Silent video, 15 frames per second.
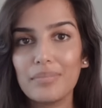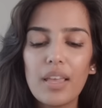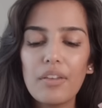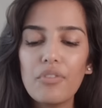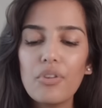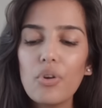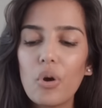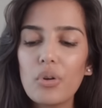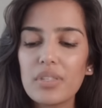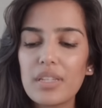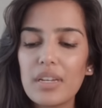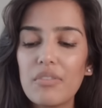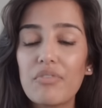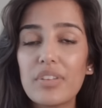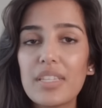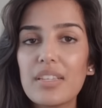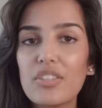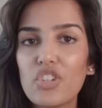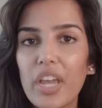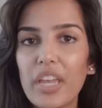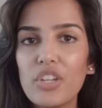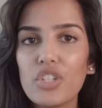If you constantly
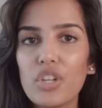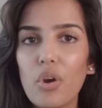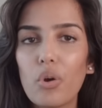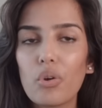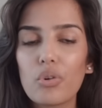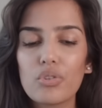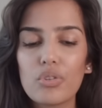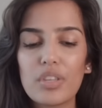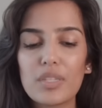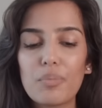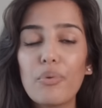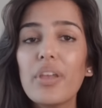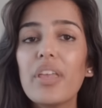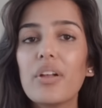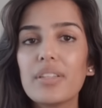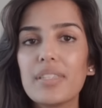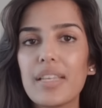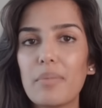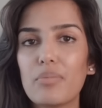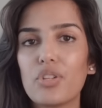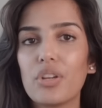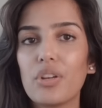resist change and hold on to this
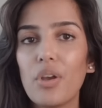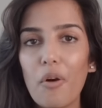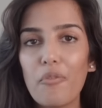preconception